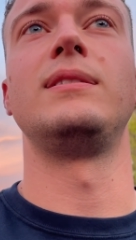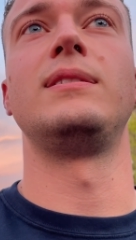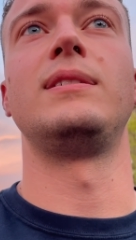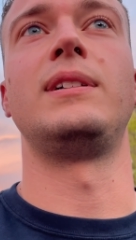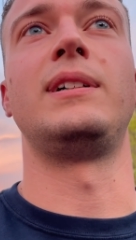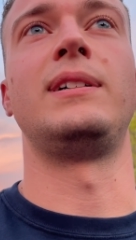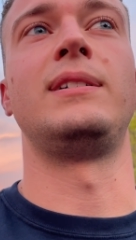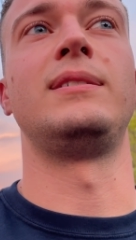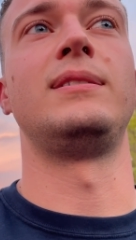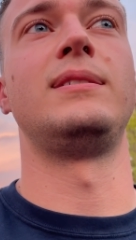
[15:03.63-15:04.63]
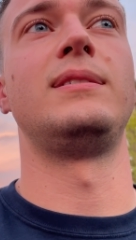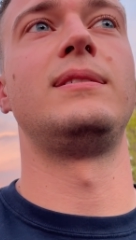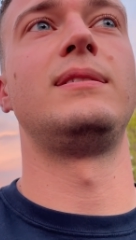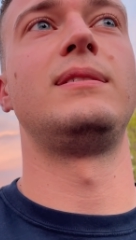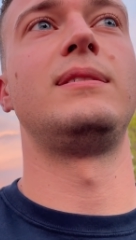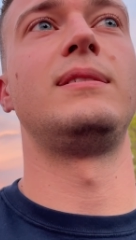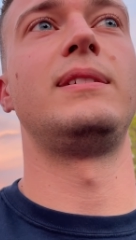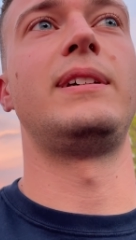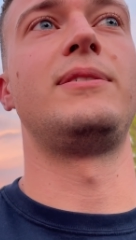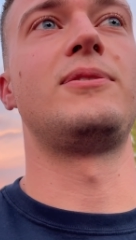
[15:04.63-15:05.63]

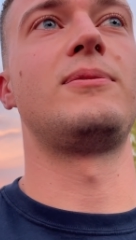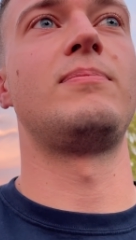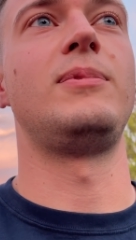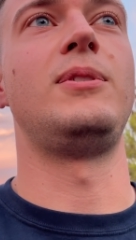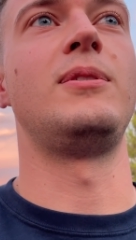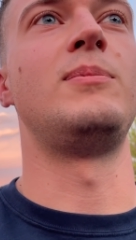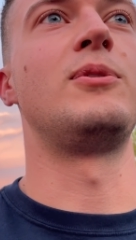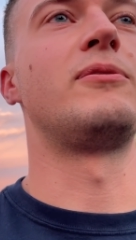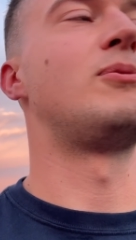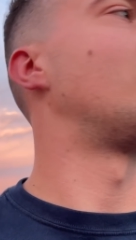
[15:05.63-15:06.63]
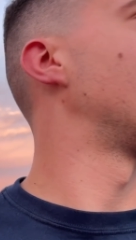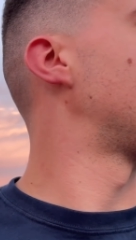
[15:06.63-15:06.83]
Uh, it's Good Motor Ford.